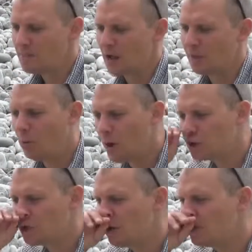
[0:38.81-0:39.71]
And the
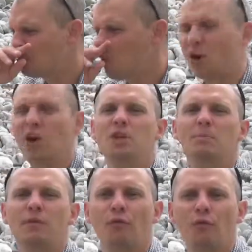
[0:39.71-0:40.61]
question here is, what can you
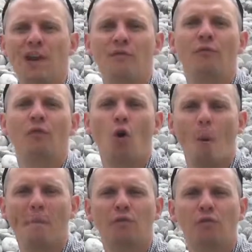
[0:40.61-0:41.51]
be free
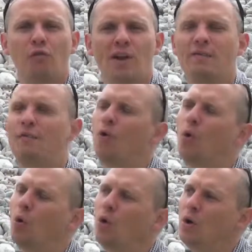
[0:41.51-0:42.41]
from and free
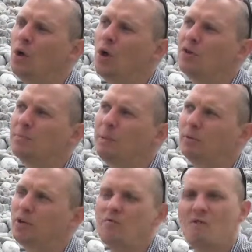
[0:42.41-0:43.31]
for? So
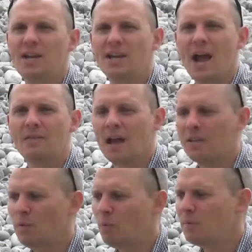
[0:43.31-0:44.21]
people don't really get that.
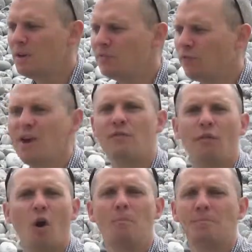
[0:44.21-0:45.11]
They all want to be free
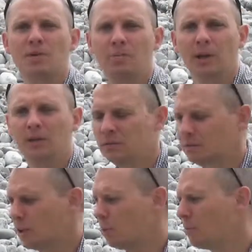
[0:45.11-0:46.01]
from something.
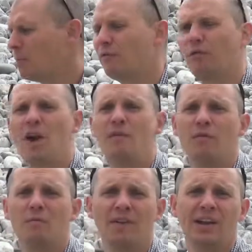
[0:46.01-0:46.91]
They all want to be free
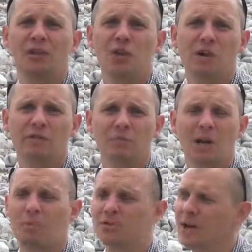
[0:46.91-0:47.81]
from feeling nervous
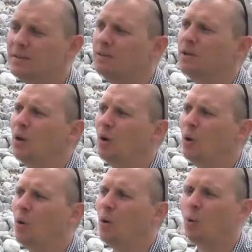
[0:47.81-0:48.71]
when I present.
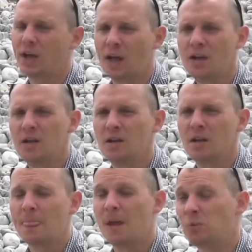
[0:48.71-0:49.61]
Okay,
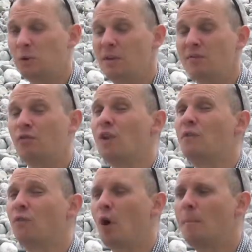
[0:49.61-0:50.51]
that's what you be free
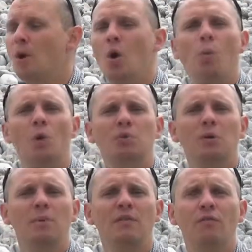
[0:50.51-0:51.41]
from. What do
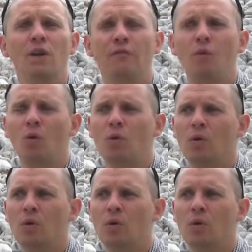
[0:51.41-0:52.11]
you want to be free for?